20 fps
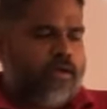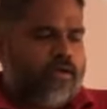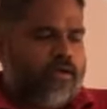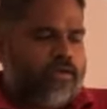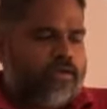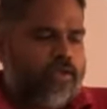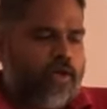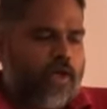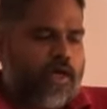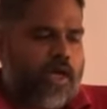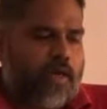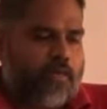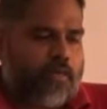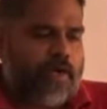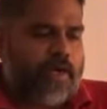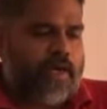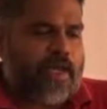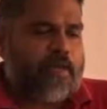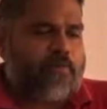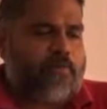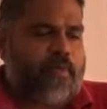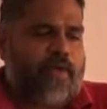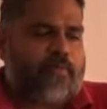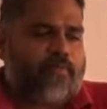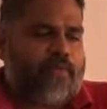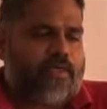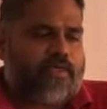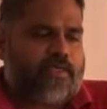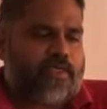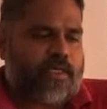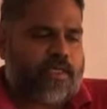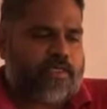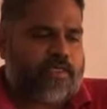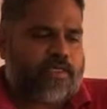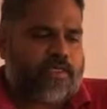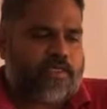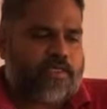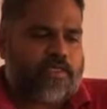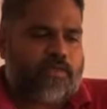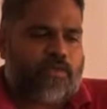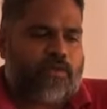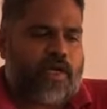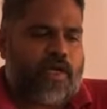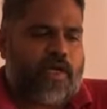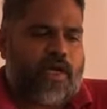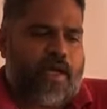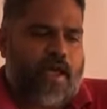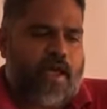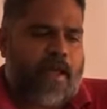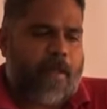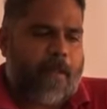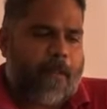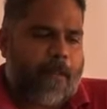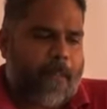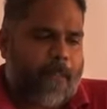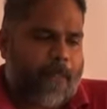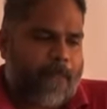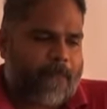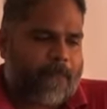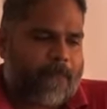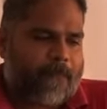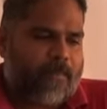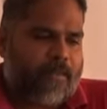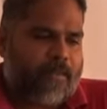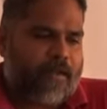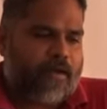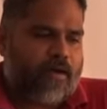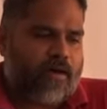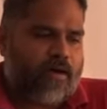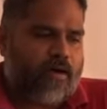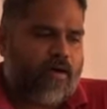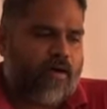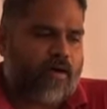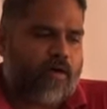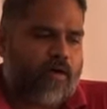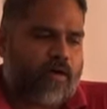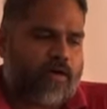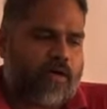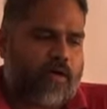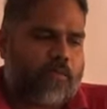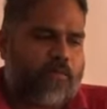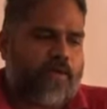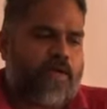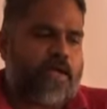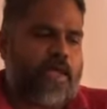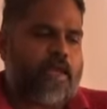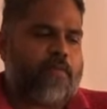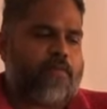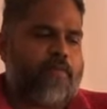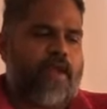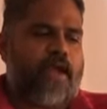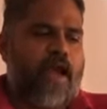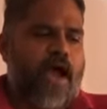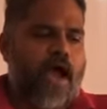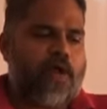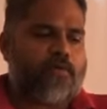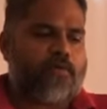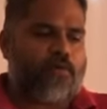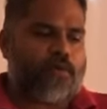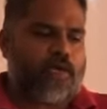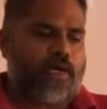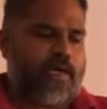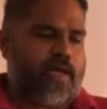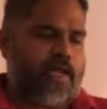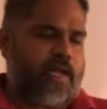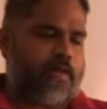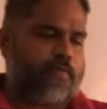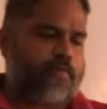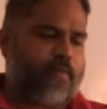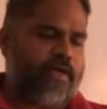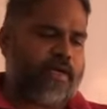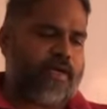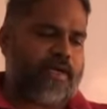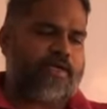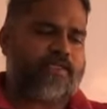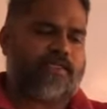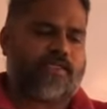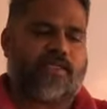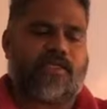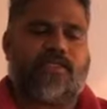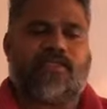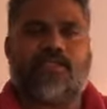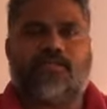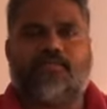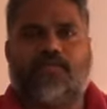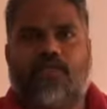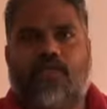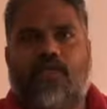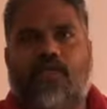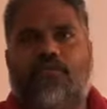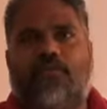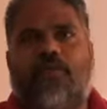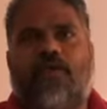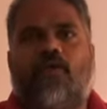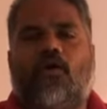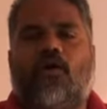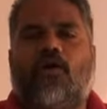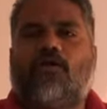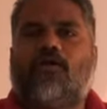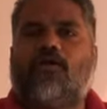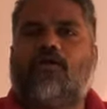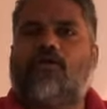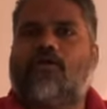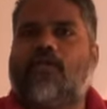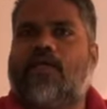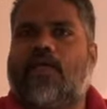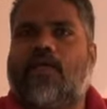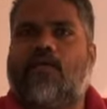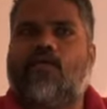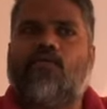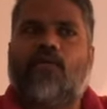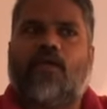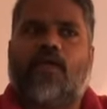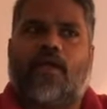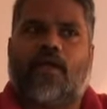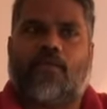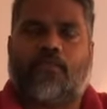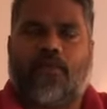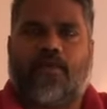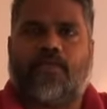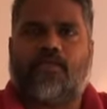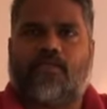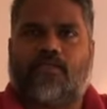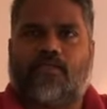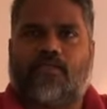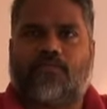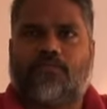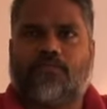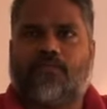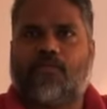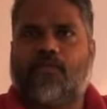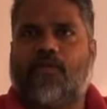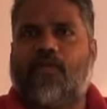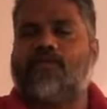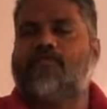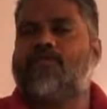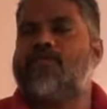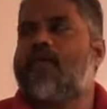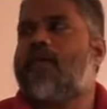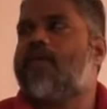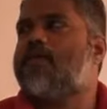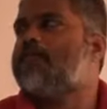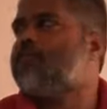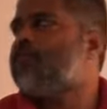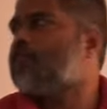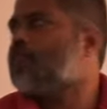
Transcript: So a commodity may purchase utility, or commodity may have utility, but its consumption may not give any pleasure. What I am saying,